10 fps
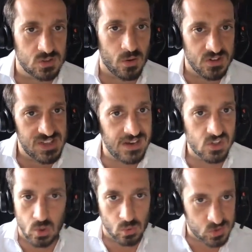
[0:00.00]
on
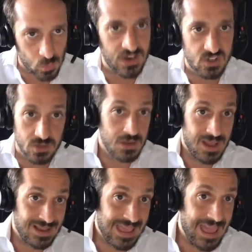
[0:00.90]
essentials, which,
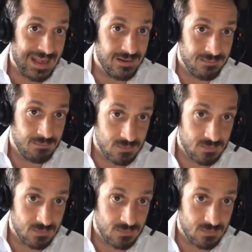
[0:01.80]
again,